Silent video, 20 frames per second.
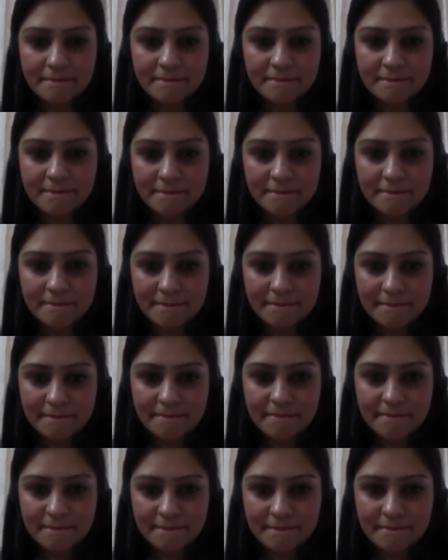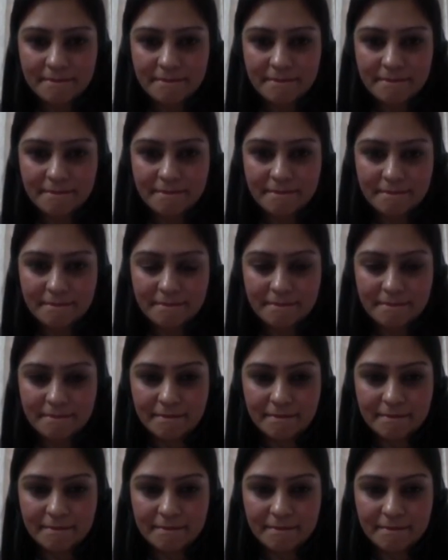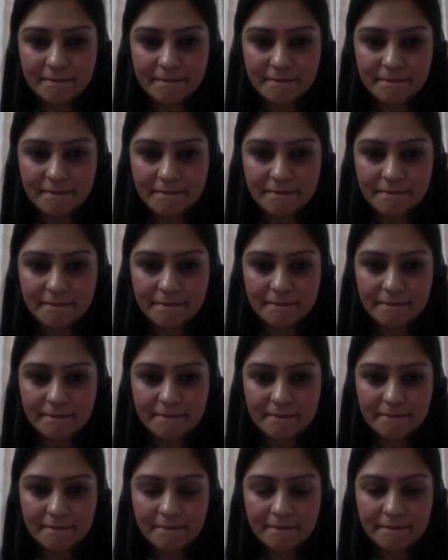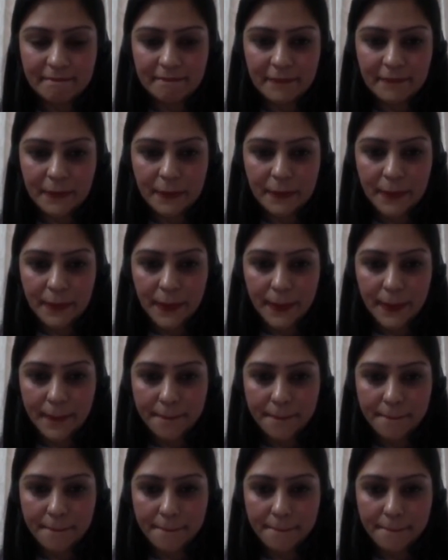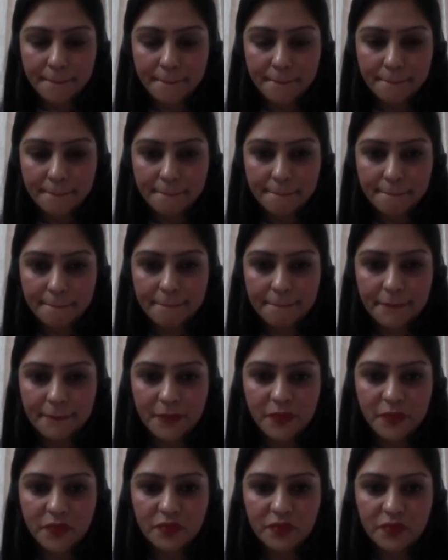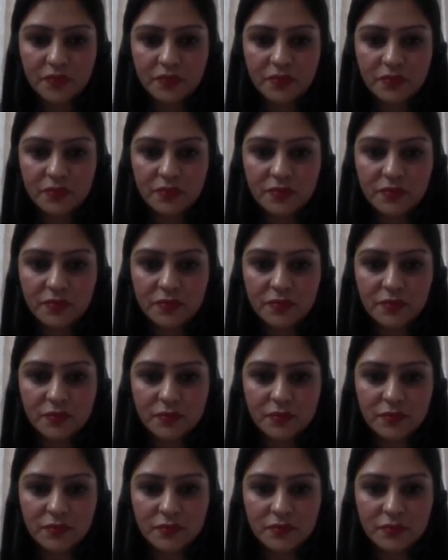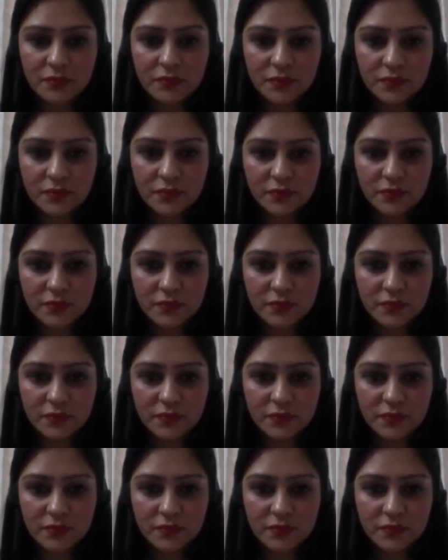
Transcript: The person shown says nothing.